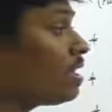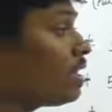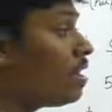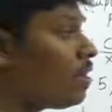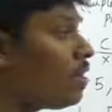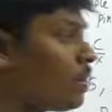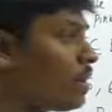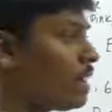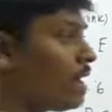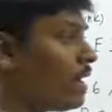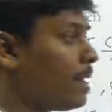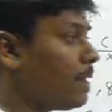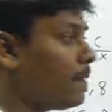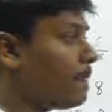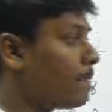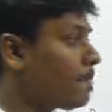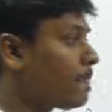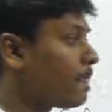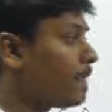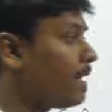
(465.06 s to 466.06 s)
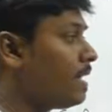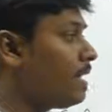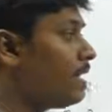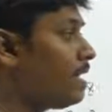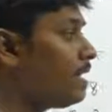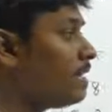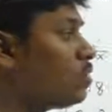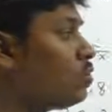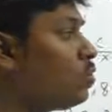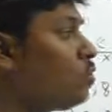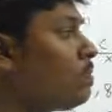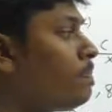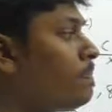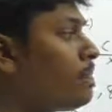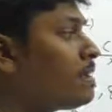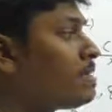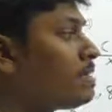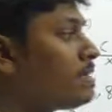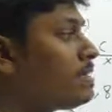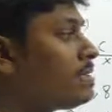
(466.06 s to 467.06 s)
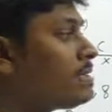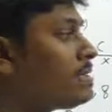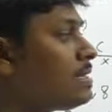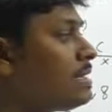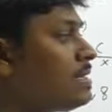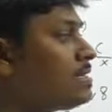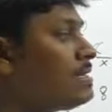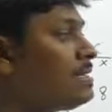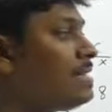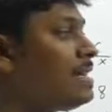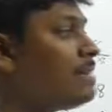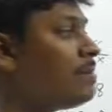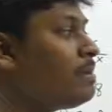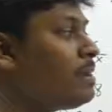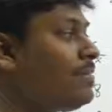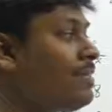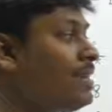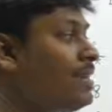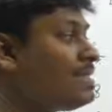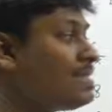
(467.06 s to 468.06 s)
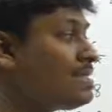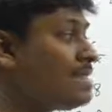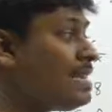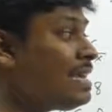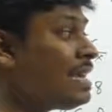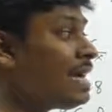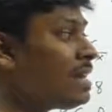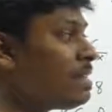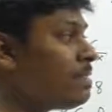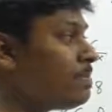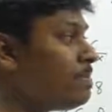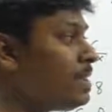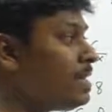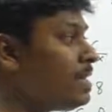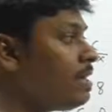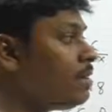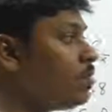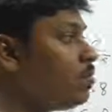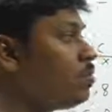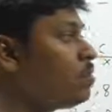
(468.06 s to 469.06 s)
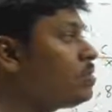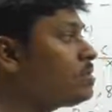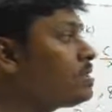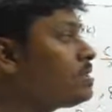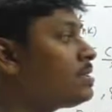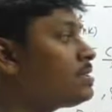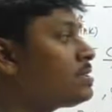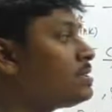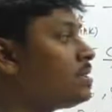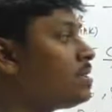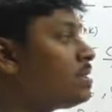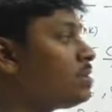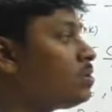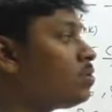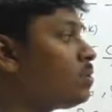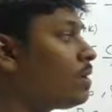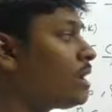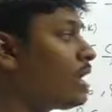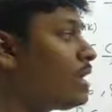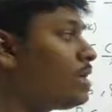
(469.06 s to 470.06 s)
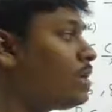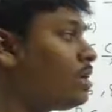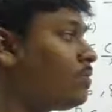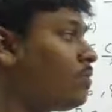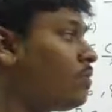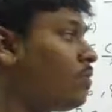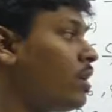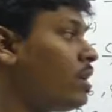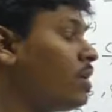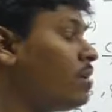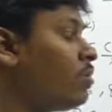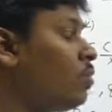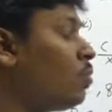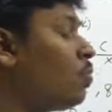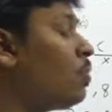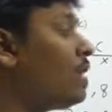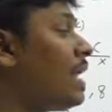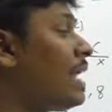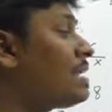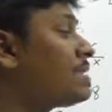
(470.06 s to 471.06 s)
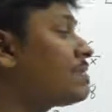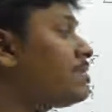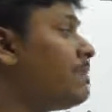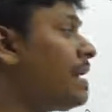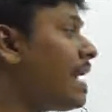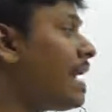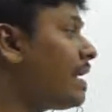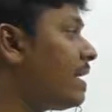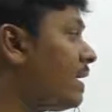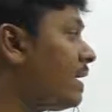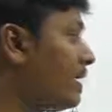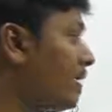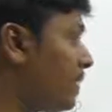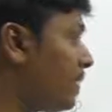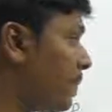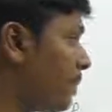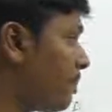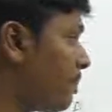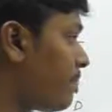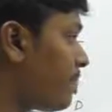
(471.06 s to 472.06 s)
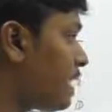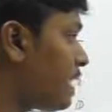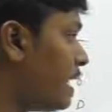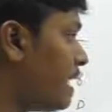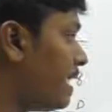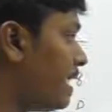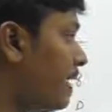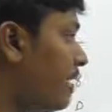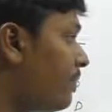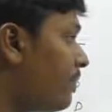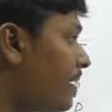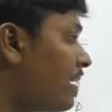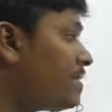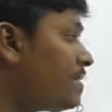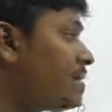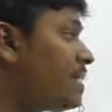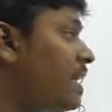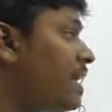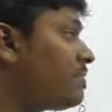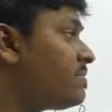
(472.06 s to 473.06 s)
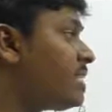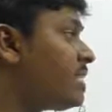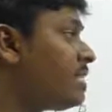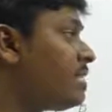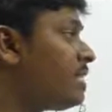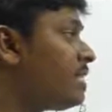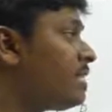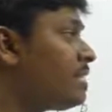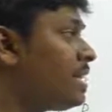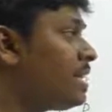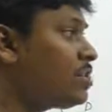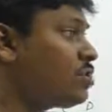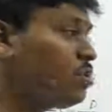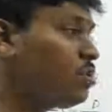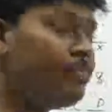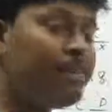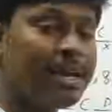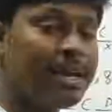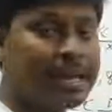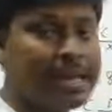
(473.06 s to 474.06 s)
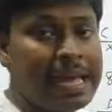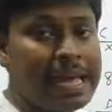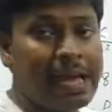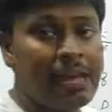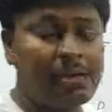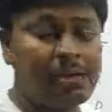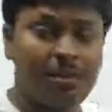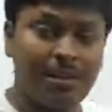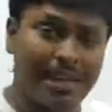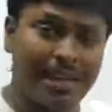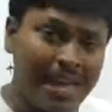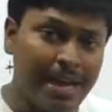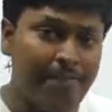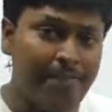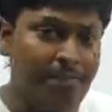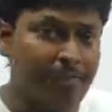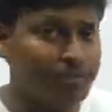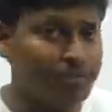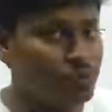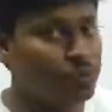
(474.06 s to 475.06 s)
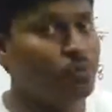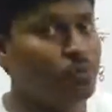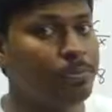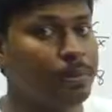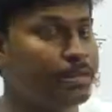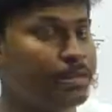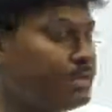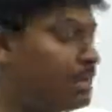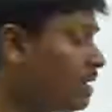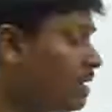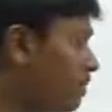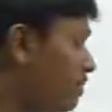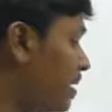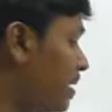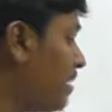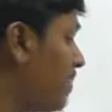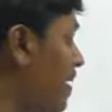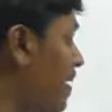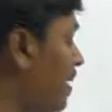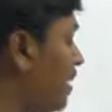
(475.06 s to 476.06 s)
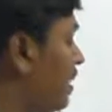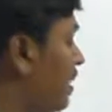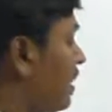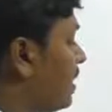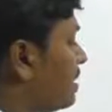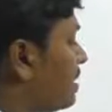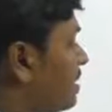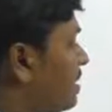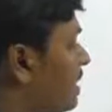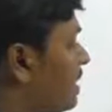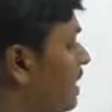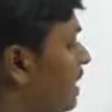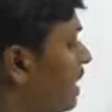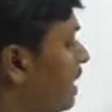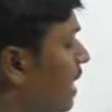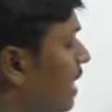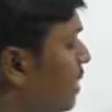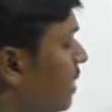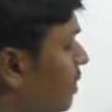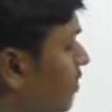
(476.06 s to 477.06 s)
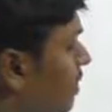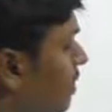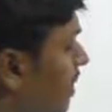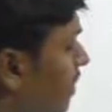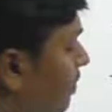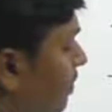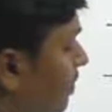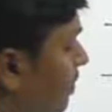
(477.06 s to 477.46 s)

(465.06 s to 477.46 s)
Okay. Two persons sitting between C and B, who sits third to right of one who likes black color. Friends, they have said that there should be a gap of 2% between C and B,